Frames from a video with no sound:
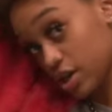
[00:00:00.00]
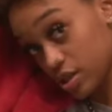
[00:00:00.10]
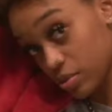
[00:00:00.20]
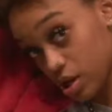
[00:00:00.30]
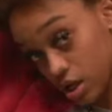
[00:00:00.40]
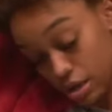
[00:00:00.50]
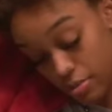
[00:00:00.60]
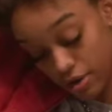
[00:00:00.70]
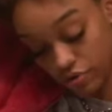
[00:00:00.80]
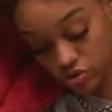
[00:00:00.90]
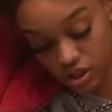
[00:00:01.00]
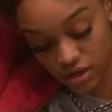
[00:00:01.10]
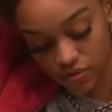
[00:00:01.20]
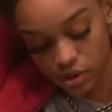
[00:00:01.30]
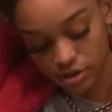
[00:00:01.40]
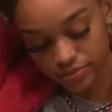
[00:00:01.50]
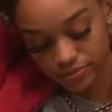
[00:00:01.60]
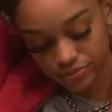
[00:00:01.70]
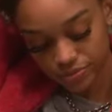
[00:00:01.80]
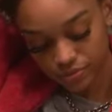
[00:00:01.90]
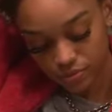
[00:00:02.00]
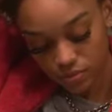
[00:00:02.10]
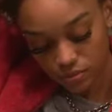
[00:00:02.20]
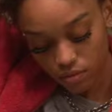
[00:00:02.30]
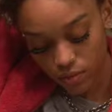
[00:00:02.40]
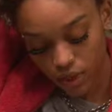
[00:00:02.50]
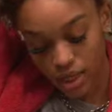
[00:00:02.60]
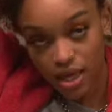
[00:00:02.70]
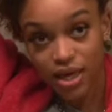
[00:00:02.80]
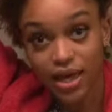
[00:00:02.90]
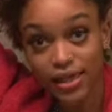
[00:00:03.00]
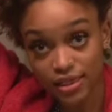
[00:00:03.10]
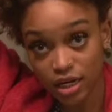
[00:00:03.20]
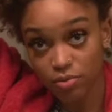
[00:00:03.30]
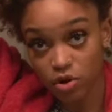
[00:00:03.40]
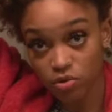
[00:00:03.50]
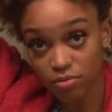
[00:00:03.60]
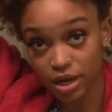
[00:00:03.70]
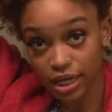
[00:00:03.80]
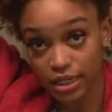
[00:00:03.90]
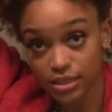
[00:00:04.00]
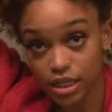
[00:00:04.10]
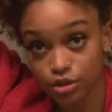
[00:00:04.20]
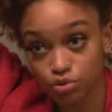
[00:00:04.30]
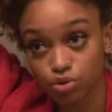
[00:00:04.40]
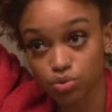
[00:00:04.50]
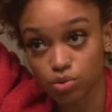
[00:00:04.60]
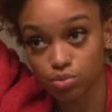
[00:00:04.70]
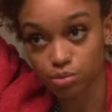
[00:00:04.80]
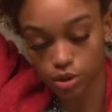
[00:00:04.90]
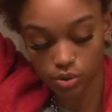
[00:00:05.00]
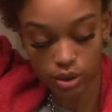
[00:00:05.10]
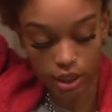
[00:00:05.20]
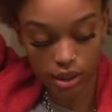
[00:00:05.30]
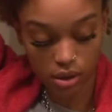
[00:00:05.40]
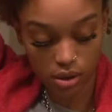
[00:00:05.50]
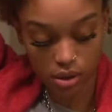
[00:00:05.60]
because I'm gonna do my roots and everything. And then I'm going with my hands like usual. So yeah.